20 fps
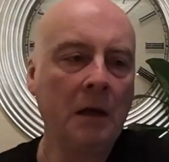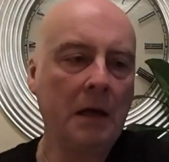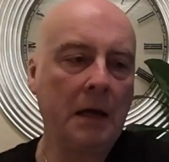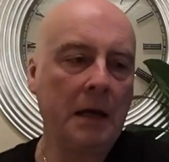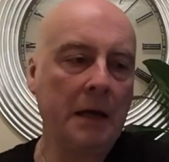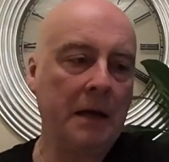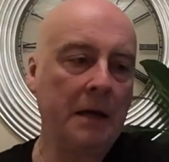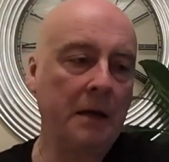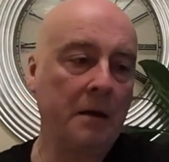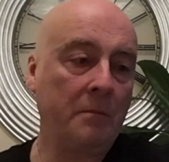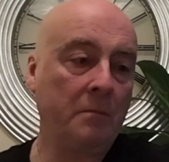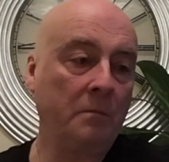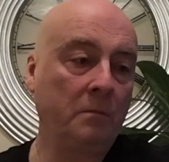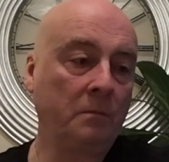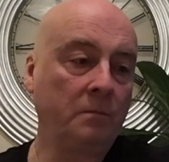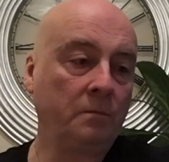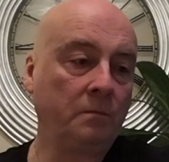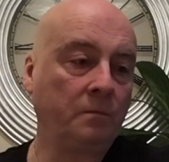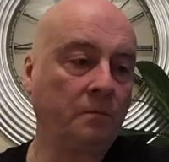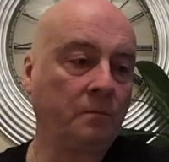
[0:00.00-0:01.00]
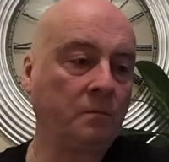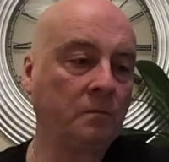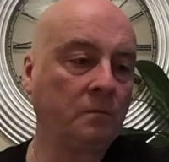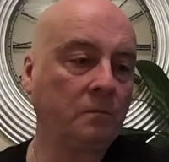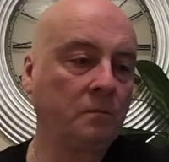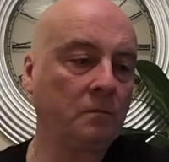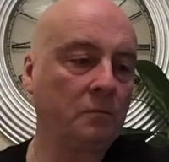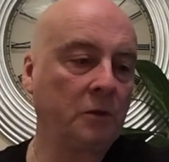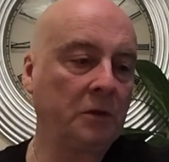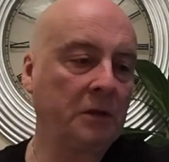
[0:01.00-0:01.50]
What
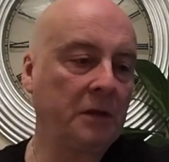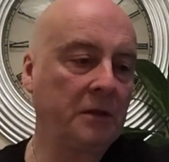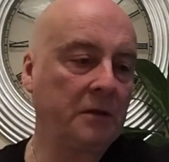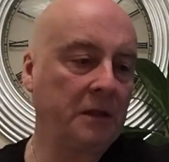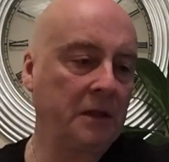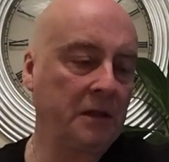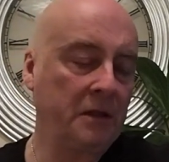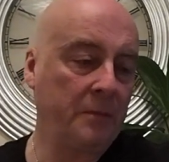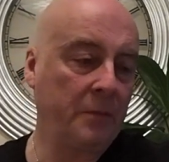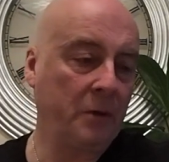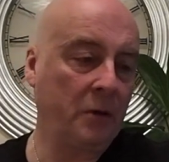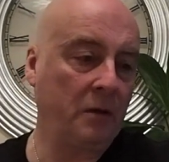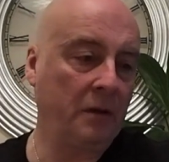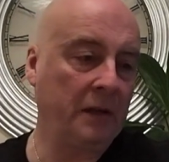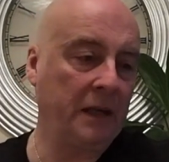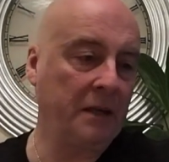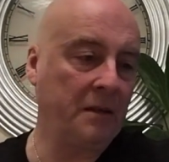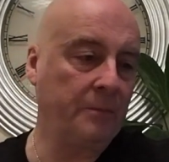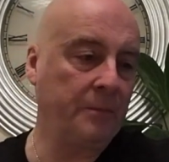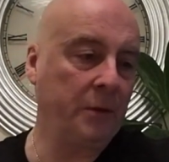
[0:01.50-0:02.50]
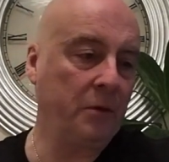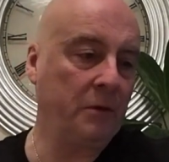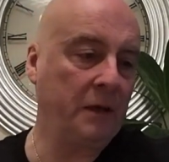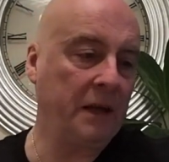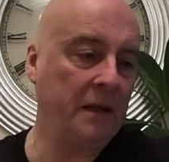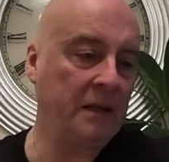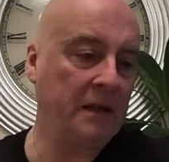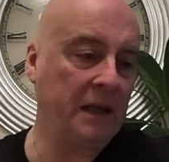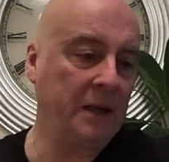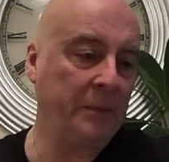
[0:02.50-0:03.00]
does it say on the bottle? Yeah, it's
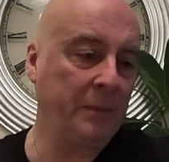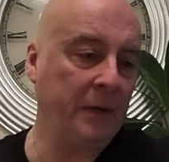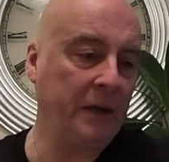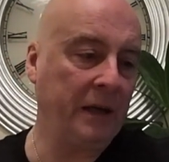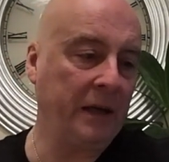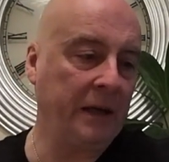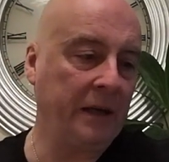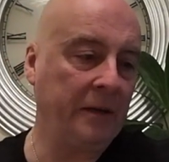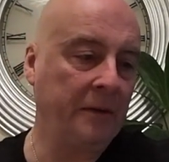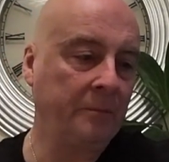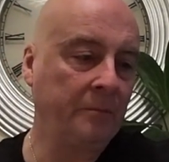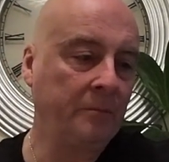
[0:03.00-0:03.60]
Bootleggers IPA,